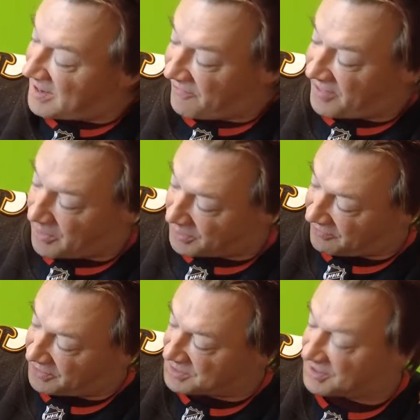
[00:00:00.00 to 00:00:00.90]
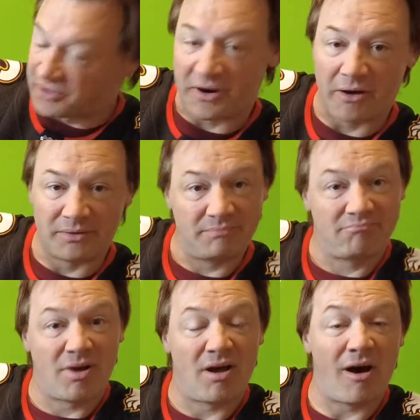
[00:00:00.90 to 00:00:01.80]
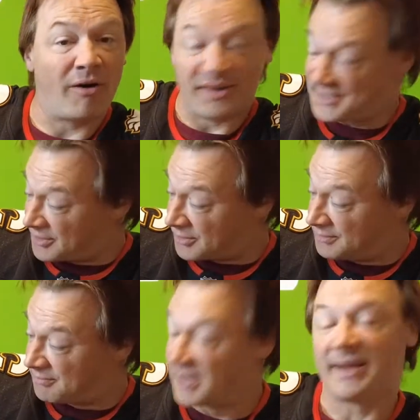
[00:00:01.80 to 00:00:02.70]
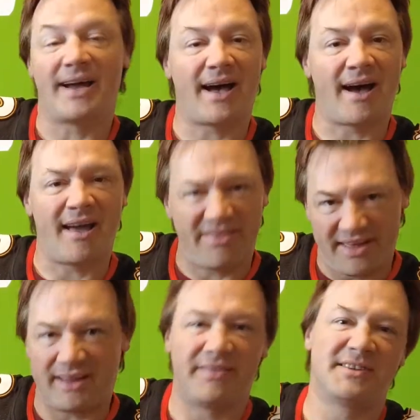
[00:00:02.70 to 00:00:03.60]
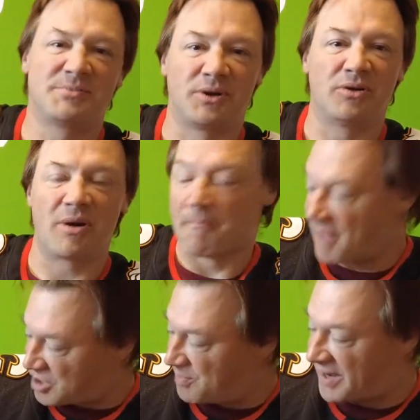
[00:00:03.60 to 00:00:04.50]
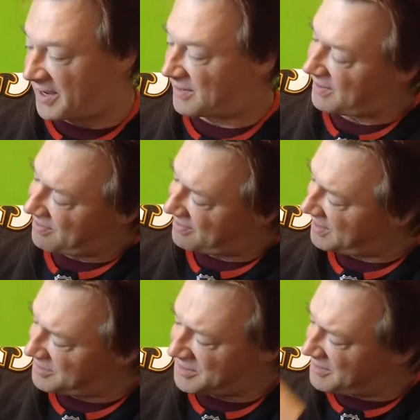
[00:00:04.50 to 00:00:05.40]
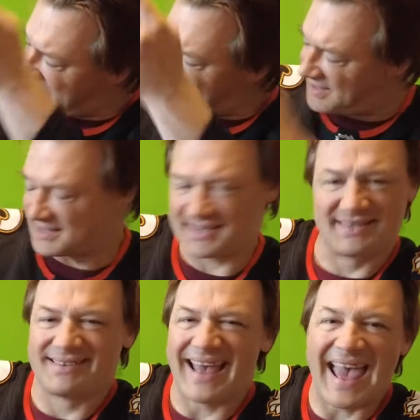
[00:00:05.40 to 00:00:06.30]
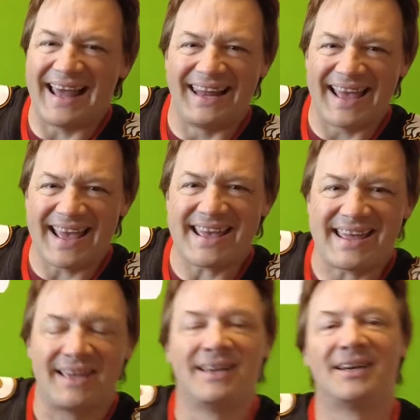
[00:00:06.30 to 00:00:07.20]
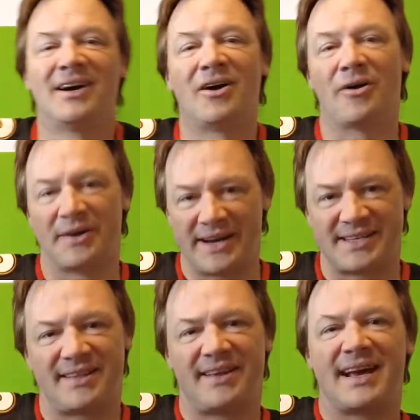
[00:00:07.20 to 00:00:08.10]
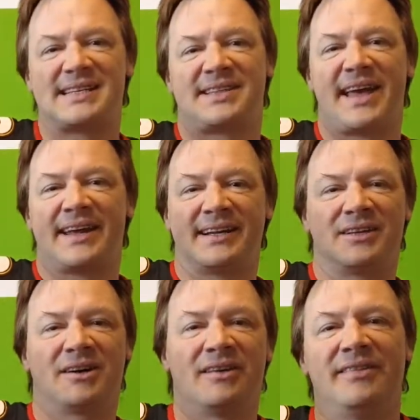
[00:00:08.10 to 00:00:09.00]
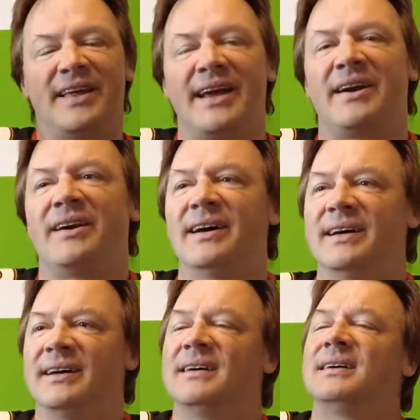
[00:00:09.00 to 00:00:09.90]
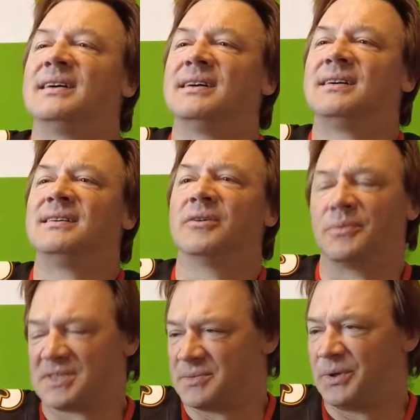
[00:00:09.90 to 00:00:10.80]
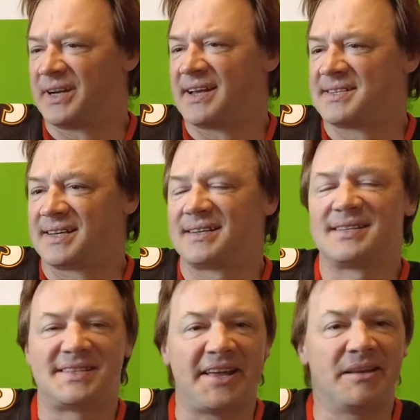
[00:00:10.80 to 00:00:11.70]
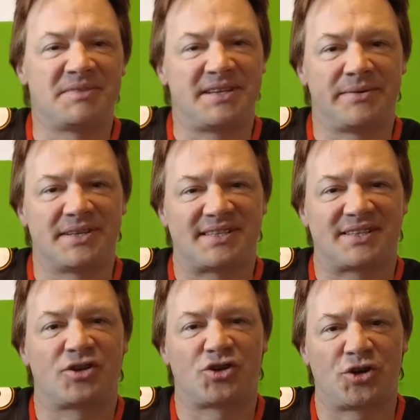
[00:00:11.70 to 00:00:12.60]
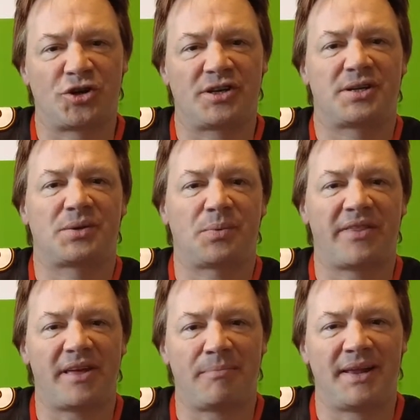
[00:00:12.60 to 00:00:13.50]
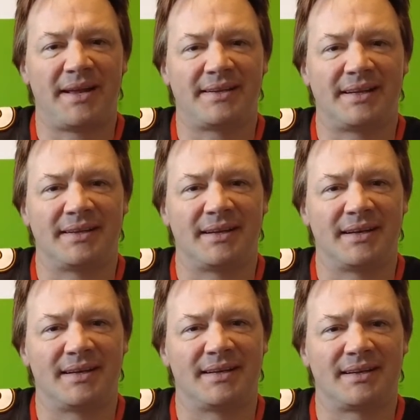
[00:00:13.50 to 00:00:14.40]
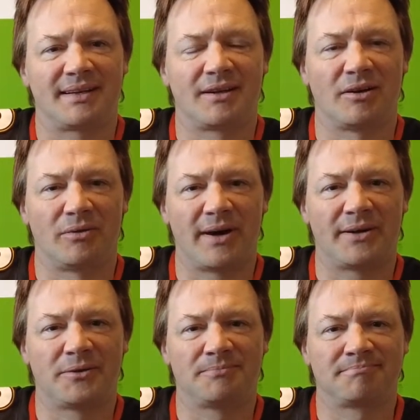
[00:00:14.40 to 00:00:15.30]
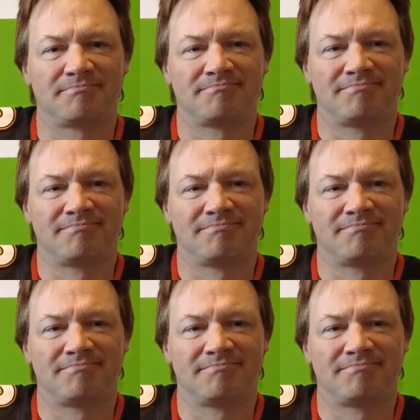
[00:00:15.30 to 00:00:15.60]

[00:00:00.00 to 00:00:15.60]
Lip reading: If they would have used the crown on its own, I think this would look much better. You don't need this LA. Or as they had it on their, no, it wasn't the classic, Stadium Series shirt when they played in Colorado.